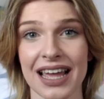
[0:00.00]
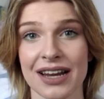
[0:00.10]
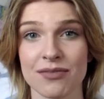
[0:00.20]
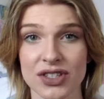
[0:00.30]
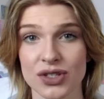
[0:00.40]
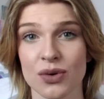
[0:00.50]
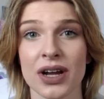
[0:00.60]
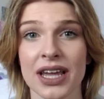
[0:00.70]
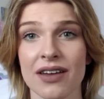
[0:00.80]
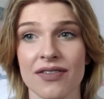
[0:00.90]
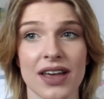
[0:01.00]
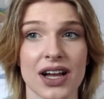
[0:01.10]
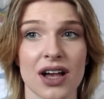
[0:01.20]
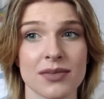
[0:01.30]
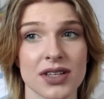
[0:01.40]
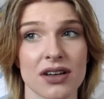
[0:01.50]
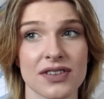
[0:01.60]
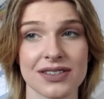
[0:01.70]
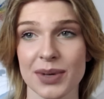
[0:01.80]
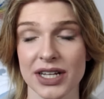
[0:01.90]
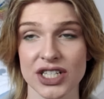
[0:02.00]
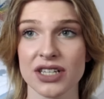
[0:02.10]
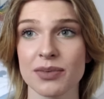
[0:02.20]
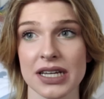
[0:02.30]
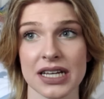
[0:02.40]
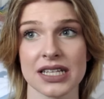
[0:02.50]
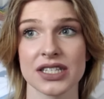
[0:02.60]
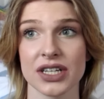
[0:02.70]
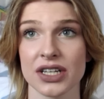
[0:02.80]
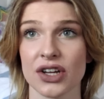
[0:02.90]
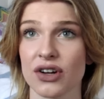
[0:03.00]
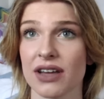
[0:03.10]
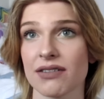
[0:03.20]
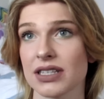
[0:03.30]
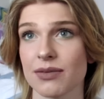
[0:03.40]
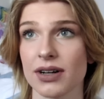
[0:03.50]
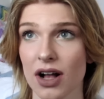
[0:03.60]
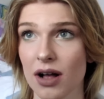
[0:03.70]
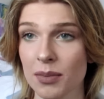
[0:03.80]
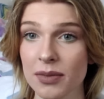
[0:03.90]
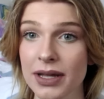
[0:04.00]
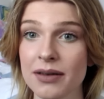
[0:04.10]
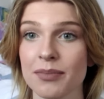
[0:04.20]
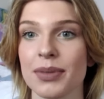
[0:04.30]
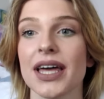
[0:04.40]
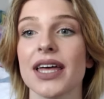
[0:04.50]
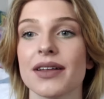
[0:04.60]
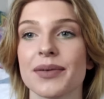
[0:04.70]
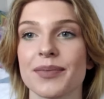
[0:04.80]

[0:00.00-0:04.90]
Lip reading: and I'm sorry if that comes off as bitchy because you're giving someone a compliment, but